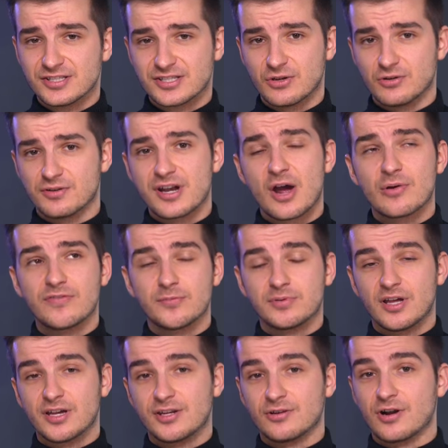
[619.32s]
So now if you
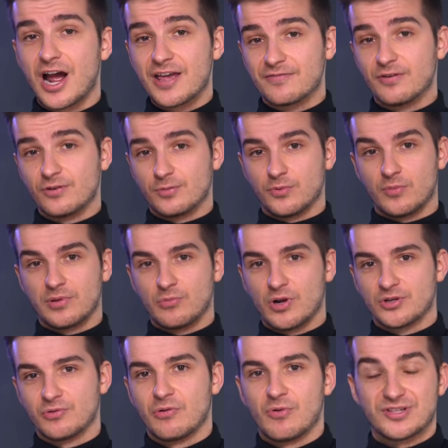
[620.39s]
plug in your iPhone, you're probably
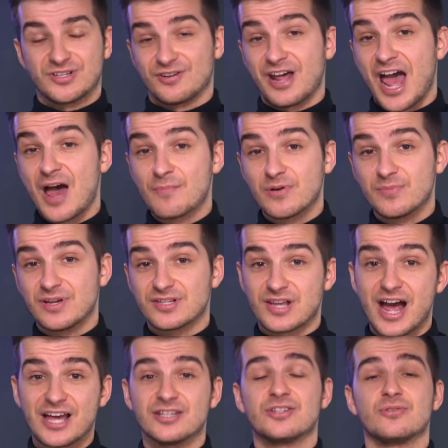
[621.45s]
wondering what's going to happen because
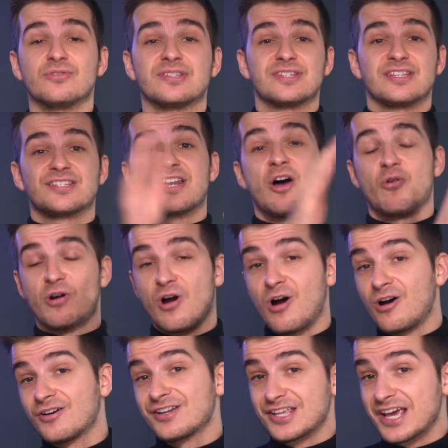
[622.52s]
iTunes is now
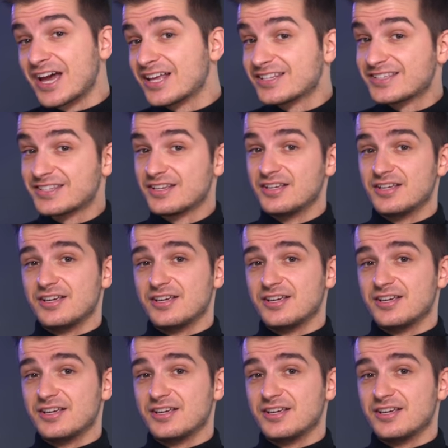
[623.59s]
gone, yes.